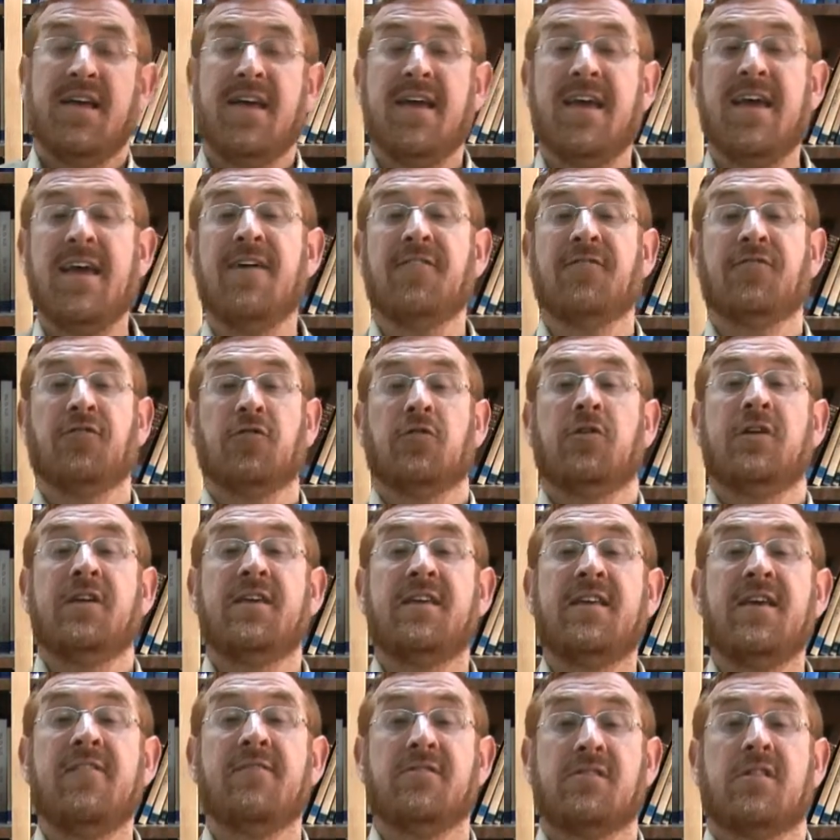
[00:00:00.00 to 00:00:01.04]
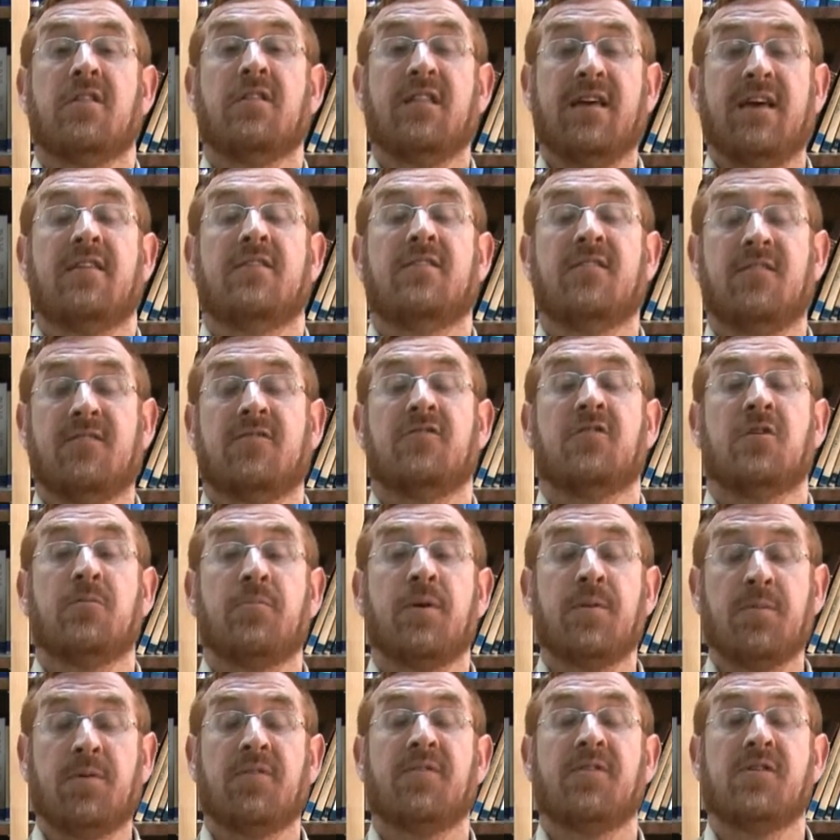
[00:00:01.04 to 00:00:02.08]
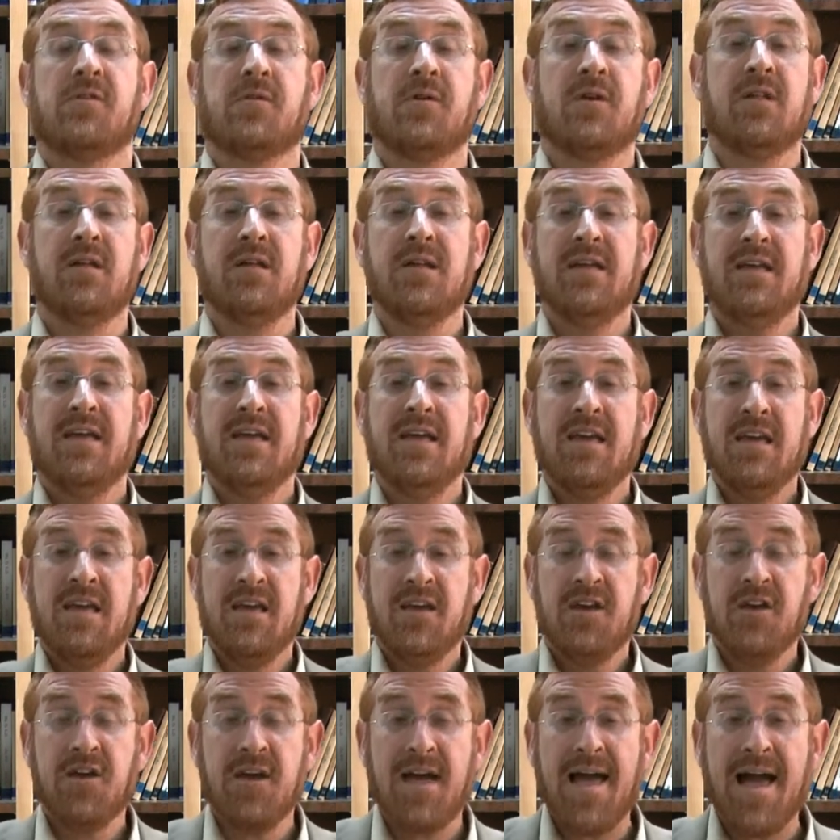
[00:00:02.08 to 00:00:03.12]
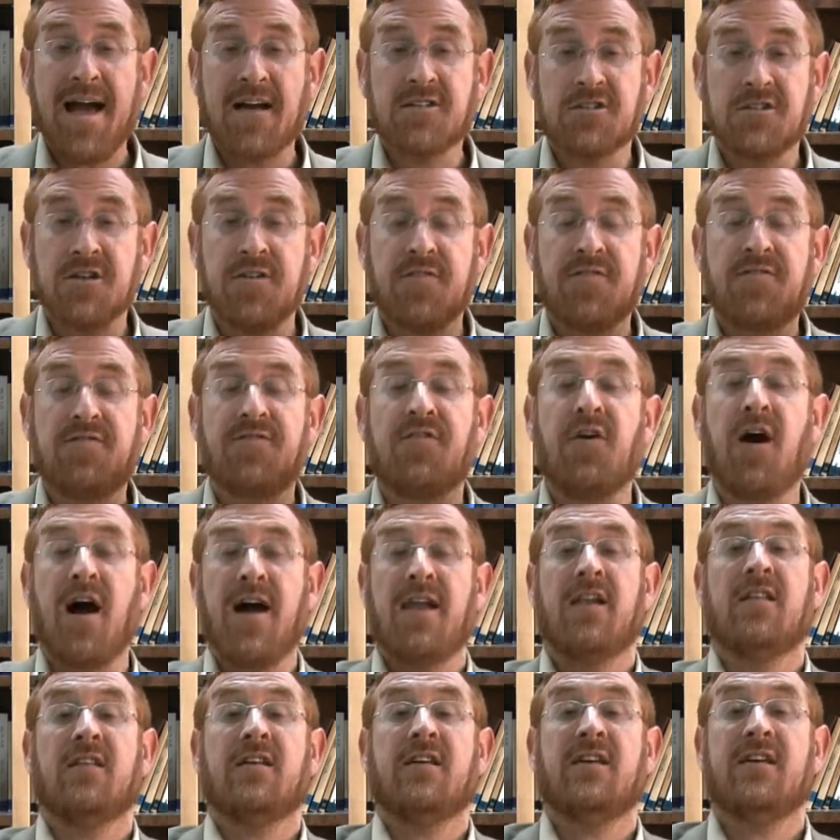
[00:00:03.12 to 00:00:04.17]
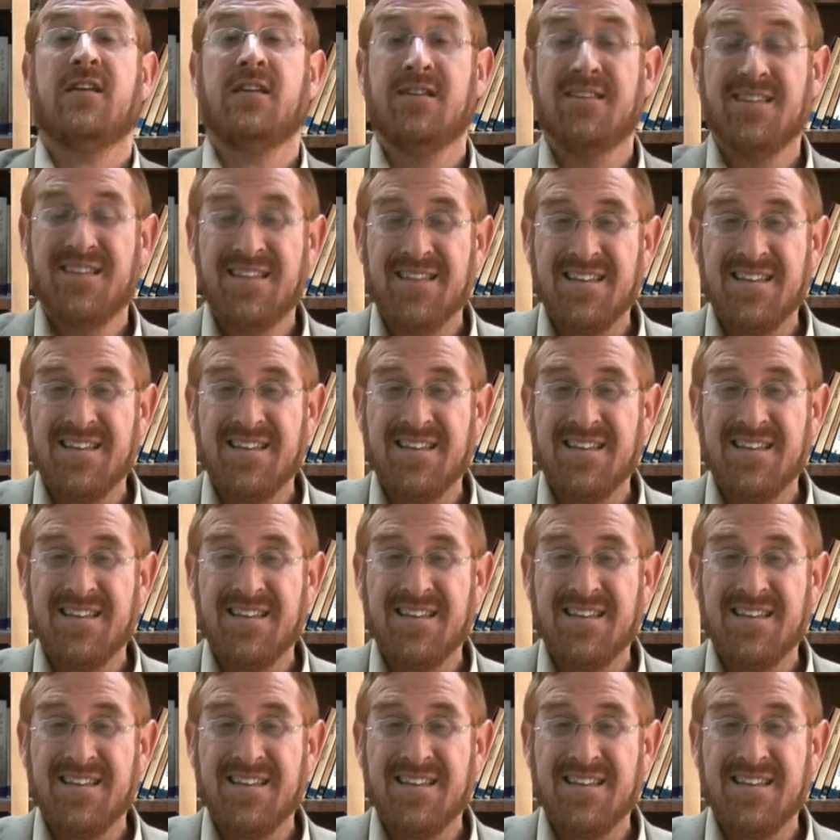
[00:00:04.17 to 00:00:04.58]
After he gives the land to the people of Israel, he actually finally